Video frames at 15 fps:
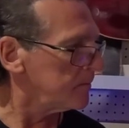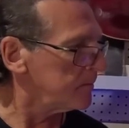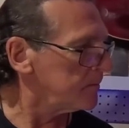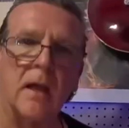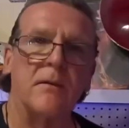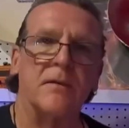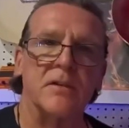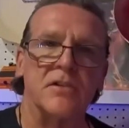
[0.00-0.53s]

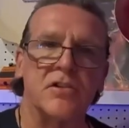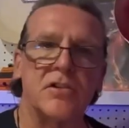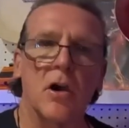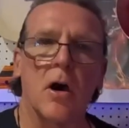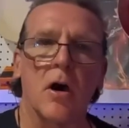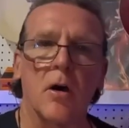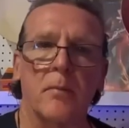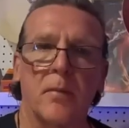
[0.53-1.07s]
If it's
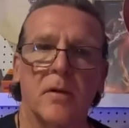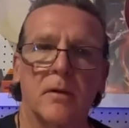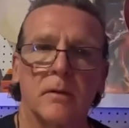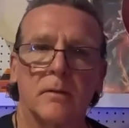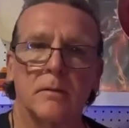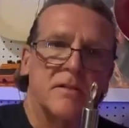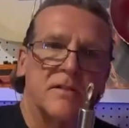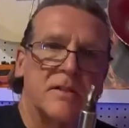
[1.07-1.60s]
sharp,
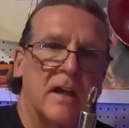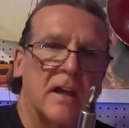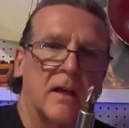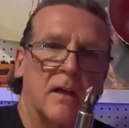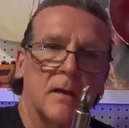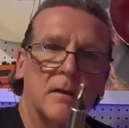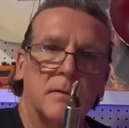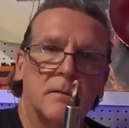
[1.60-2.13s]
just take
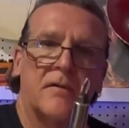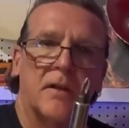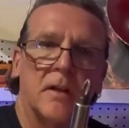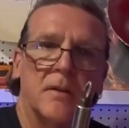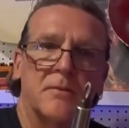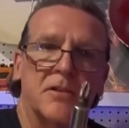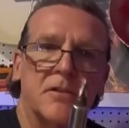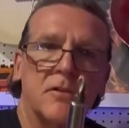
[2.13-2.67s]
a
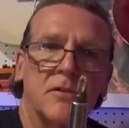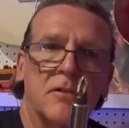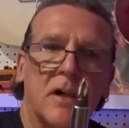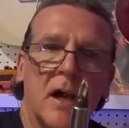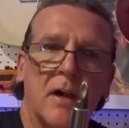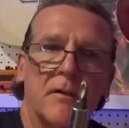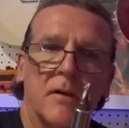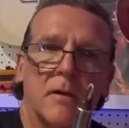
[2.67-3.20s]
Phillips
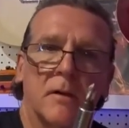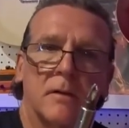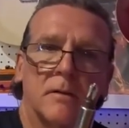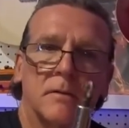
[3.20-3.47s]
screwdriver.